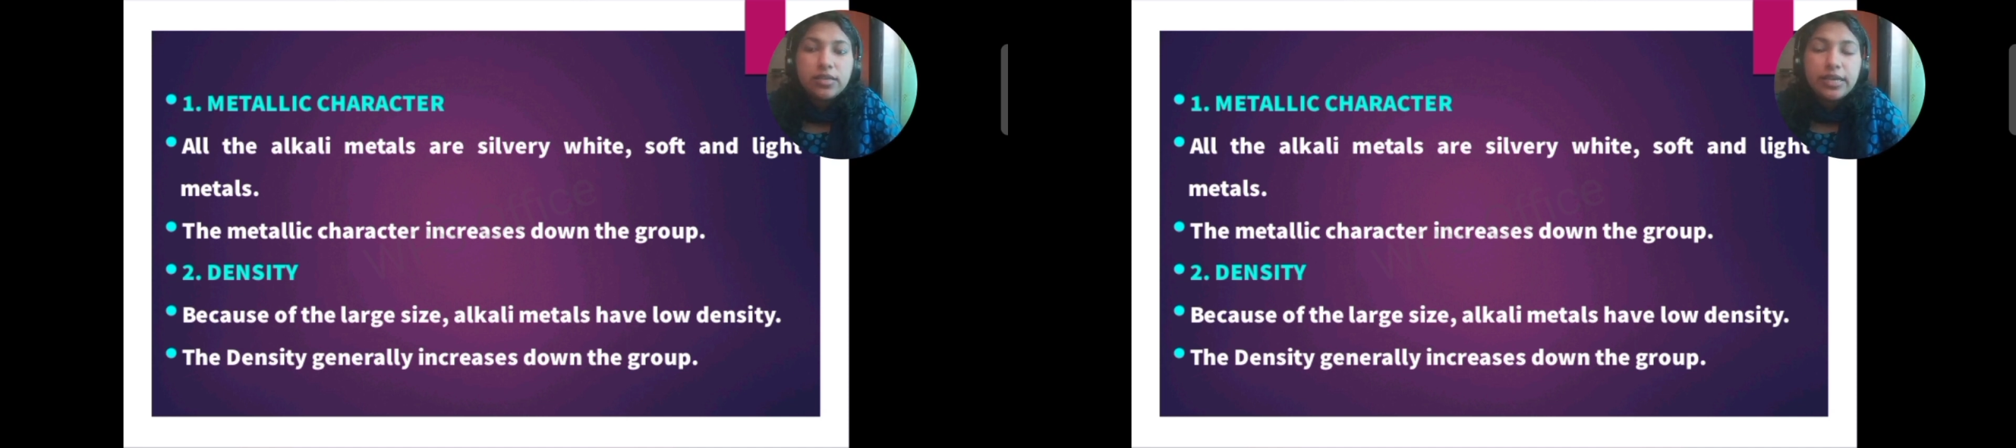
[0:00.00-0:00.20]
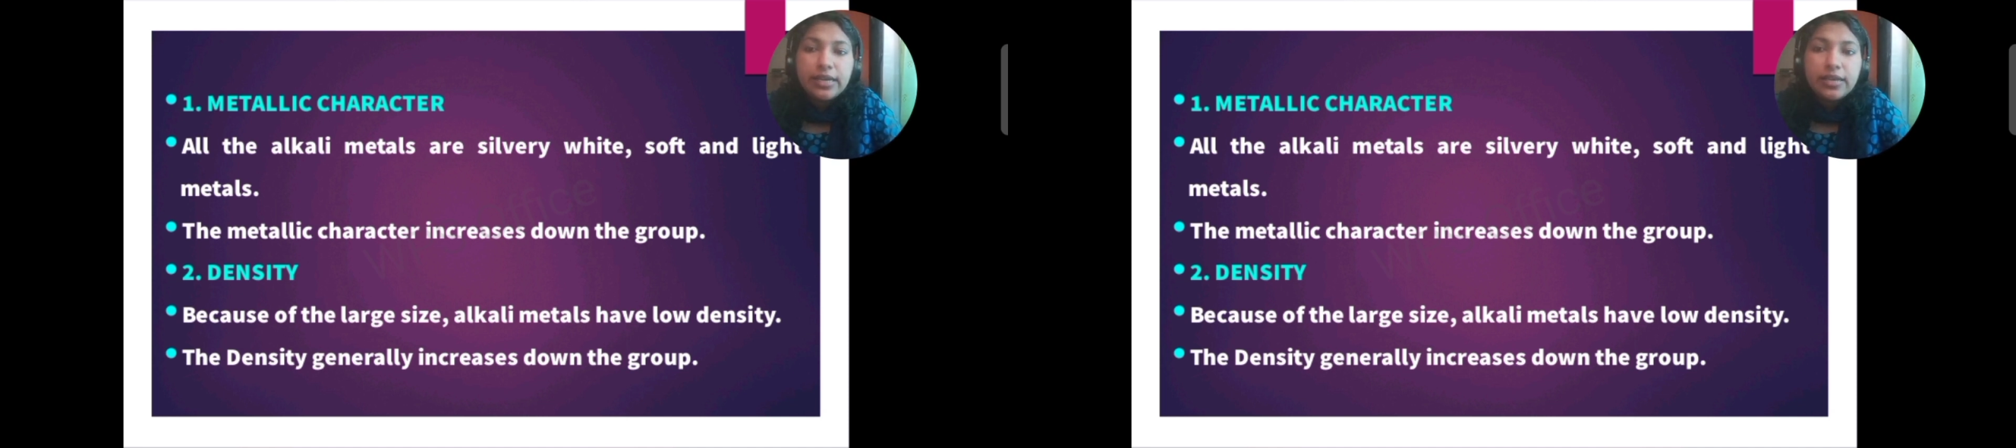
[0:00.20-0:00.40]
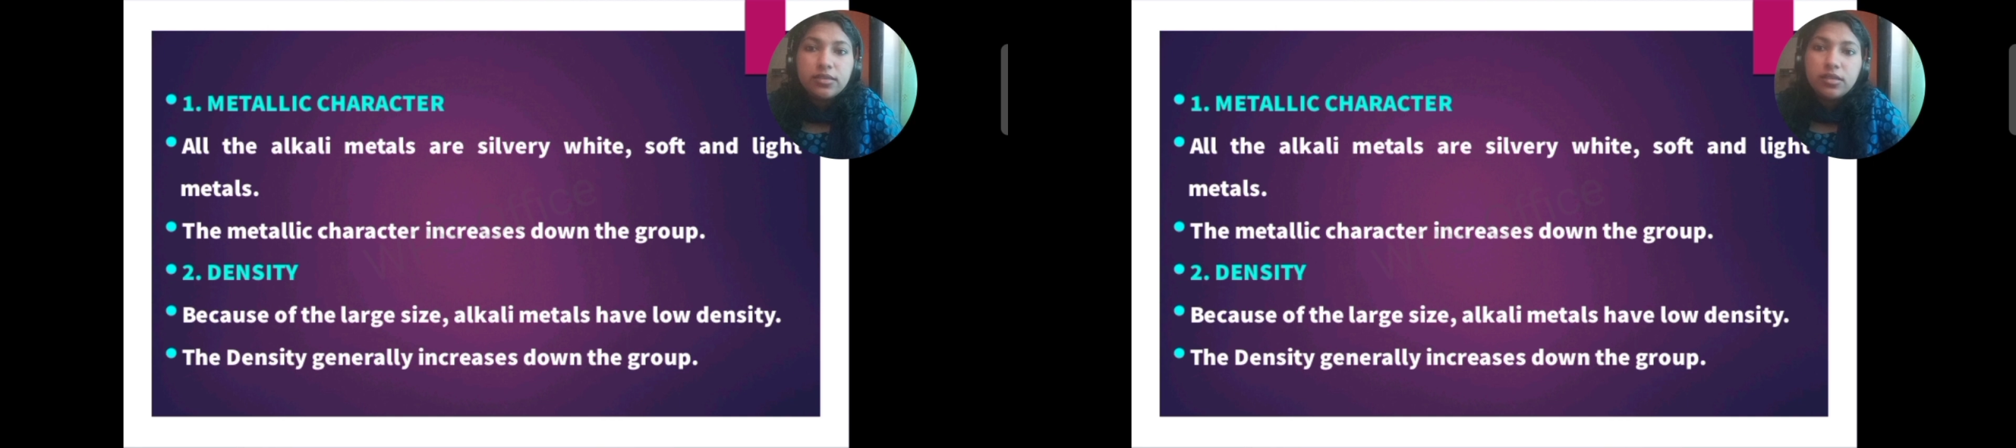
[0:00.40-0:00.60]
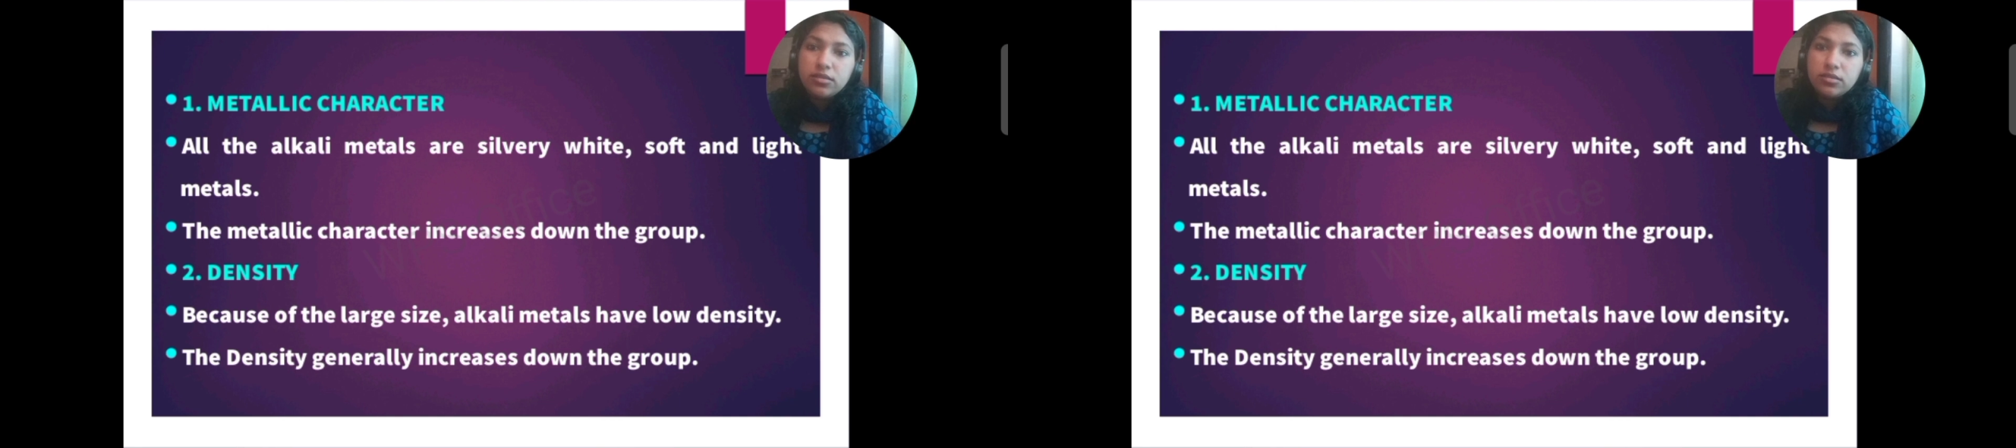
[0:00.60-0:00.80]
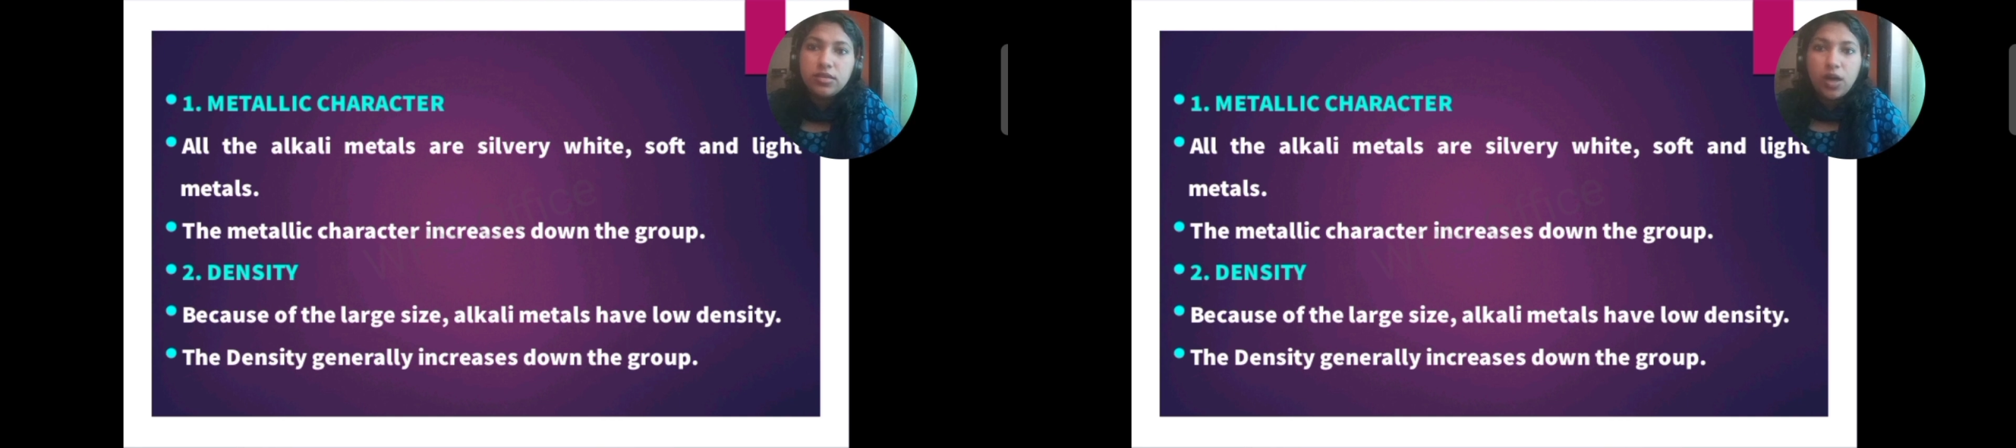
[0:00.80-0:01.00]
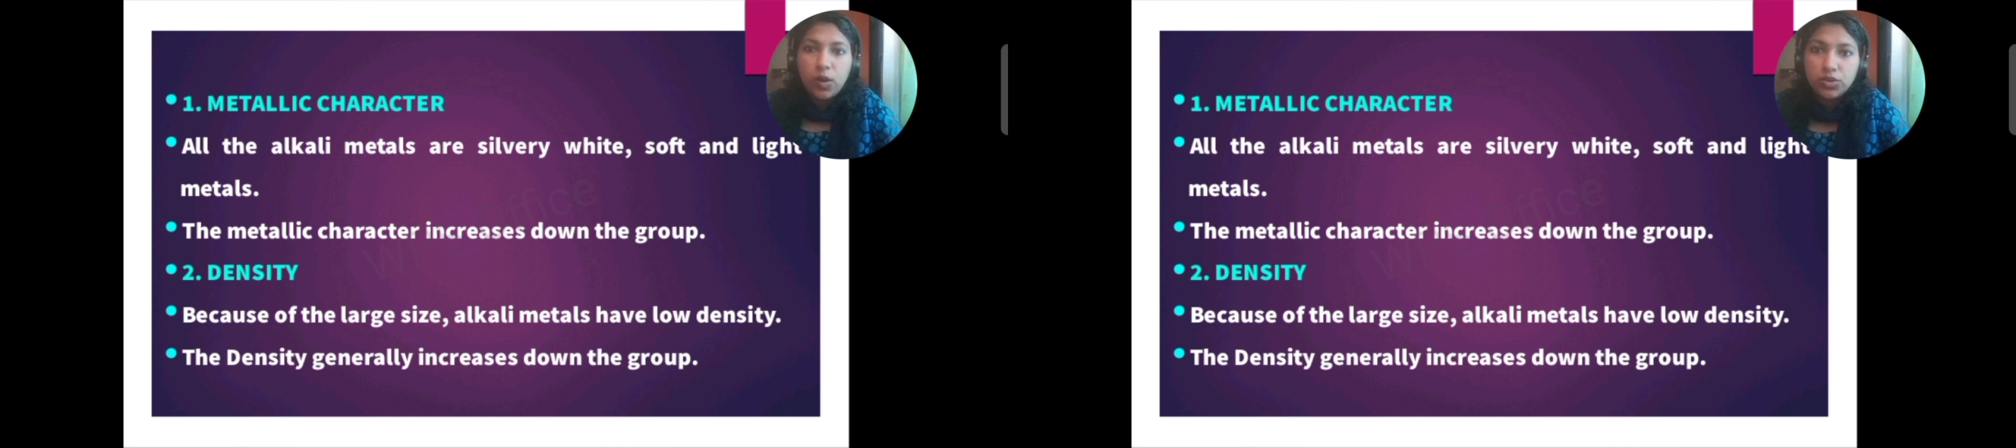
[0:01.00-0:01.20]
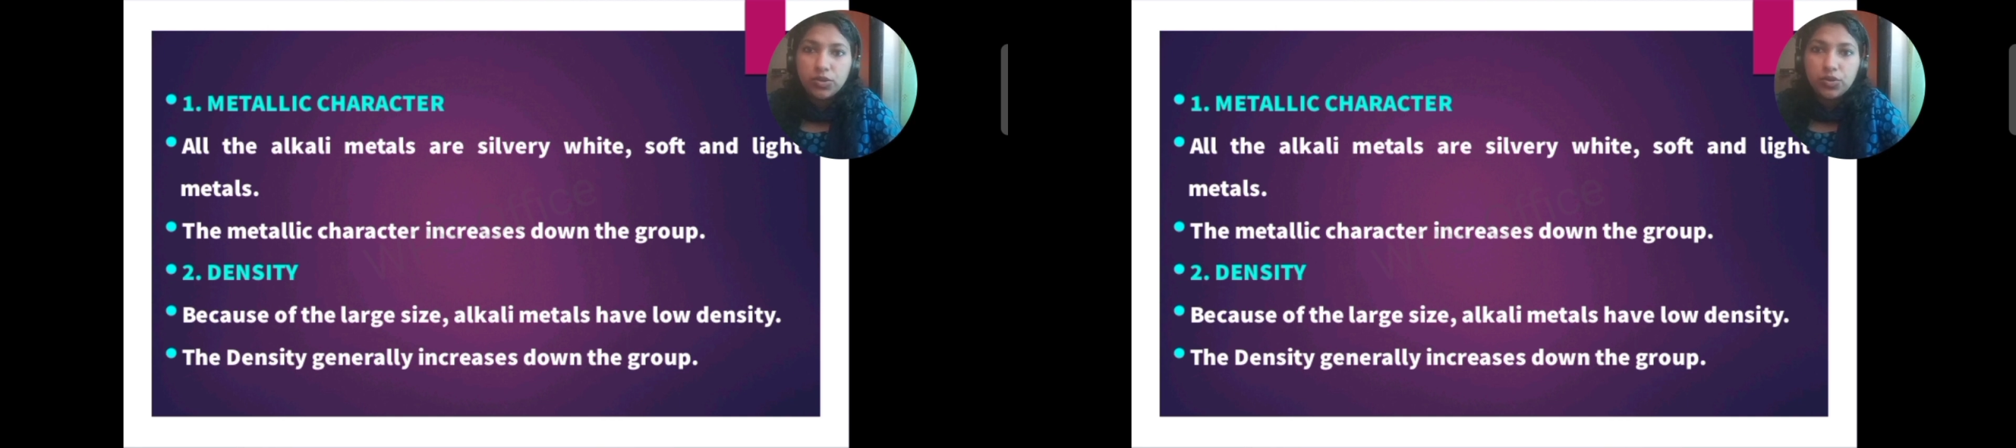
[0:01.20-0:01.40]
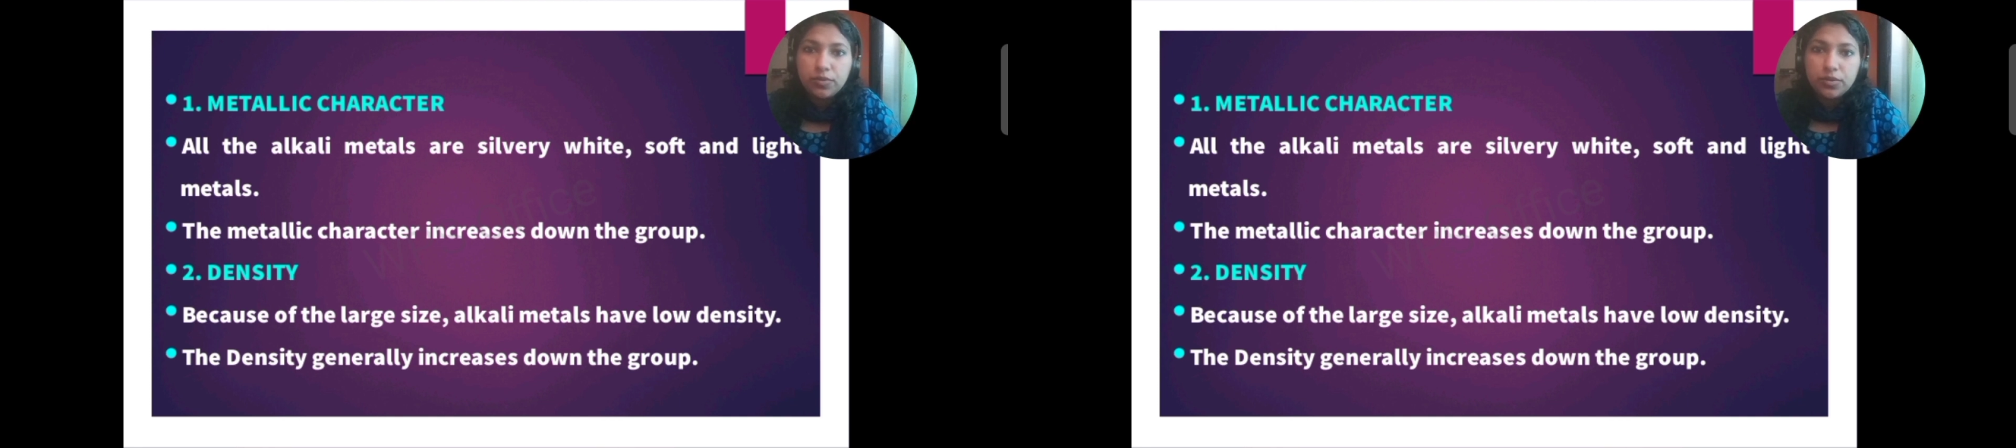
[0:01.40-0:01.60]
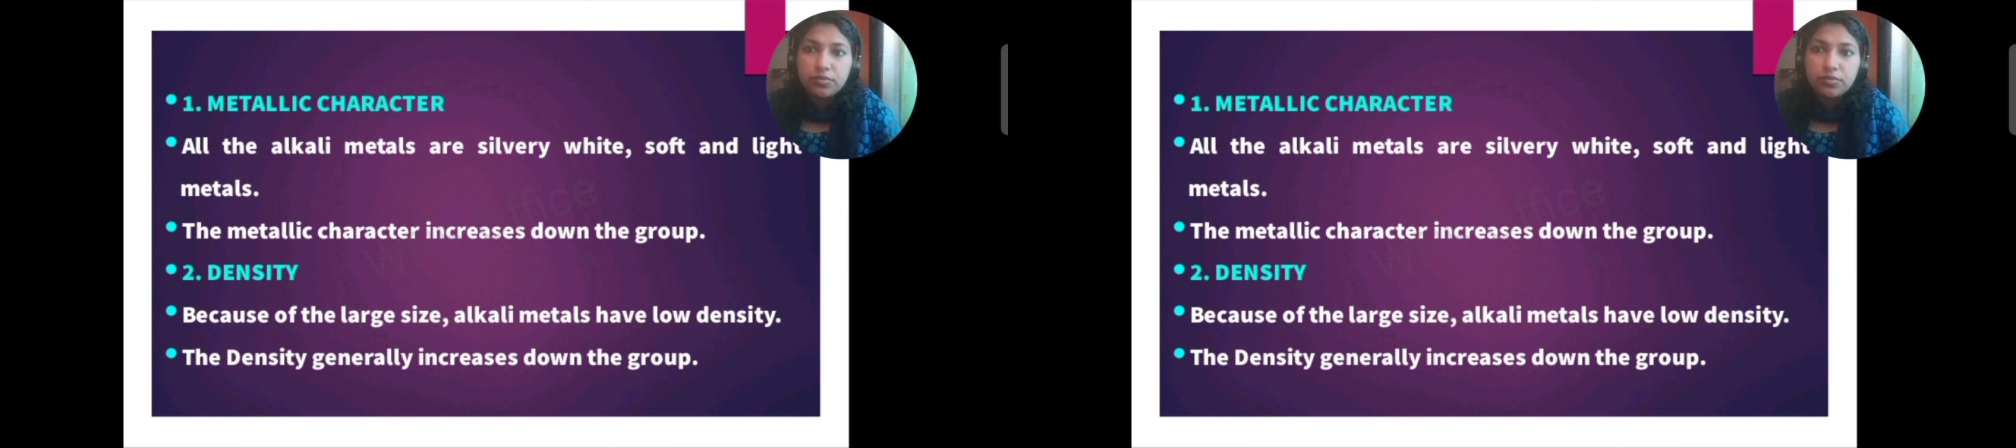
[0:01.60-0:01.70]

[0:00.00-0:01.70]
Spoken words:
increases down the group.